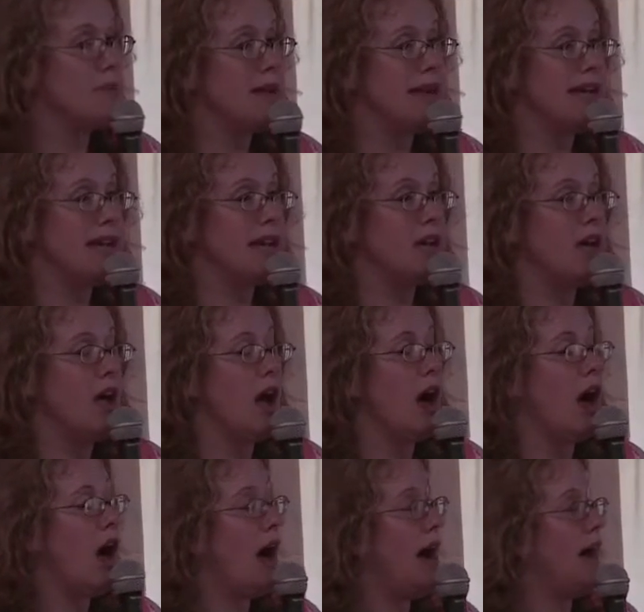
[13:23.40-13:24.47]
media.
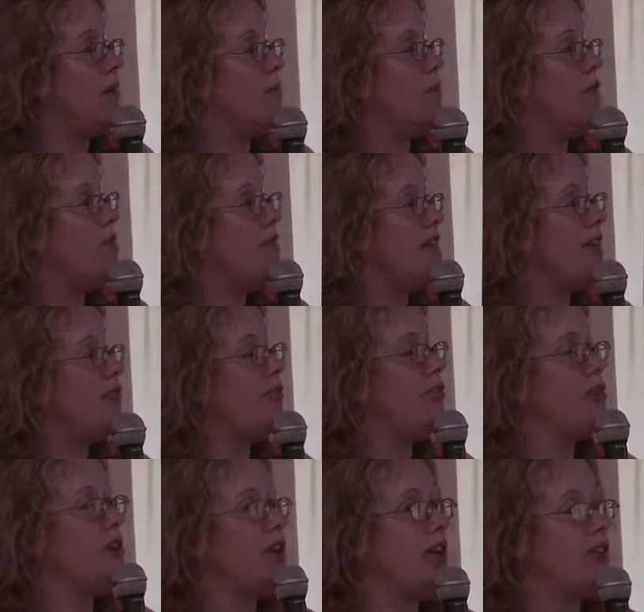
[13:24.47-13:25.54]

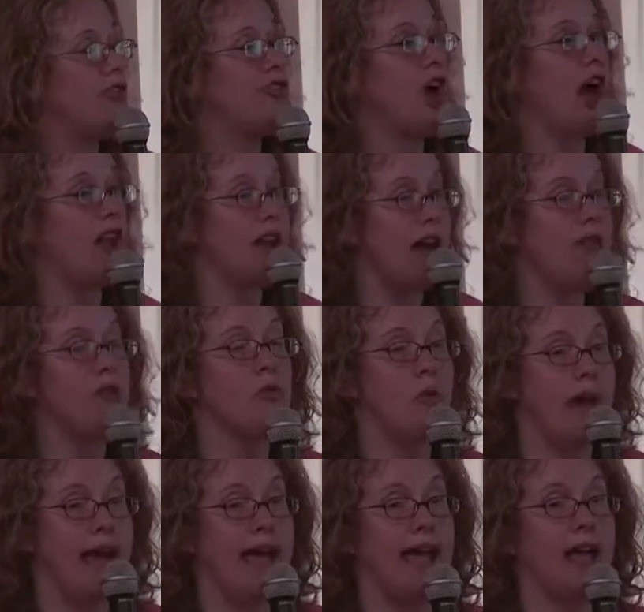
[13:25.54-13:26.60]
This is another
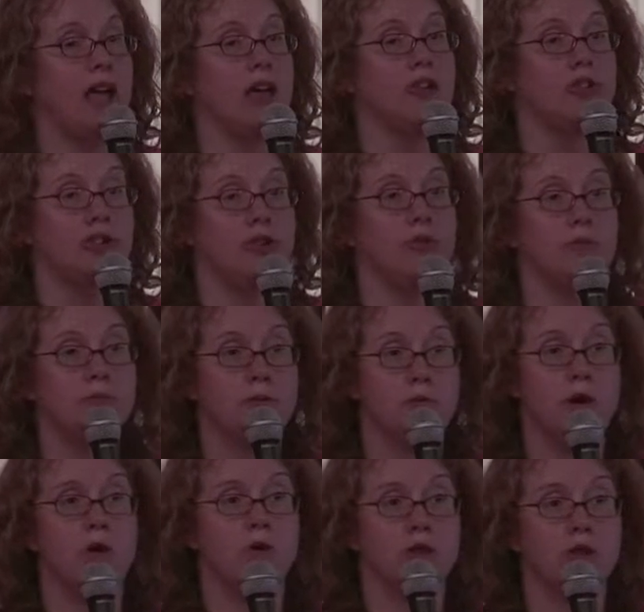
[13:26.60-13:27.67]
way to
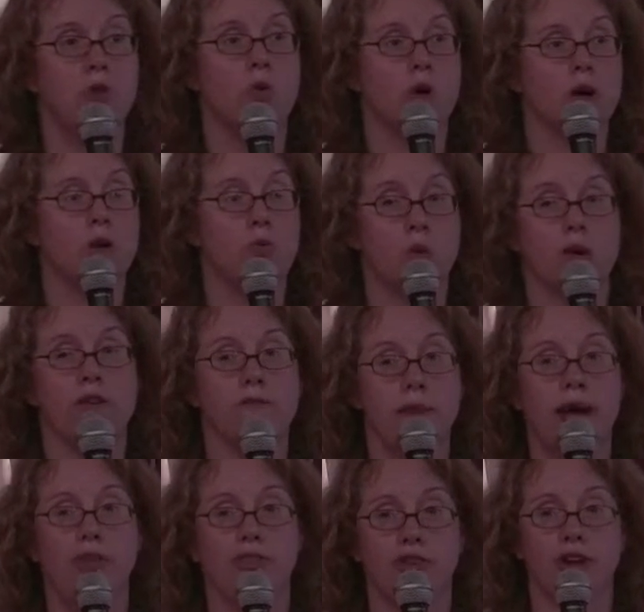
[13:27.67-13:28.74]
promote your word of
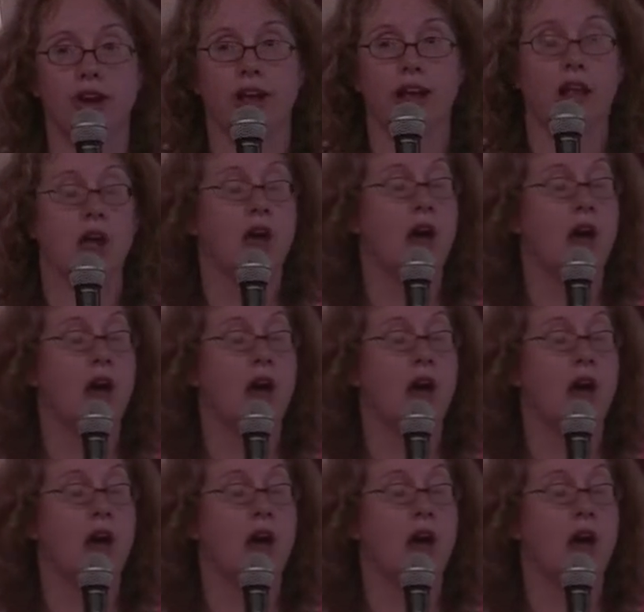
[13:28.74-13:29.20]
mouth circuit.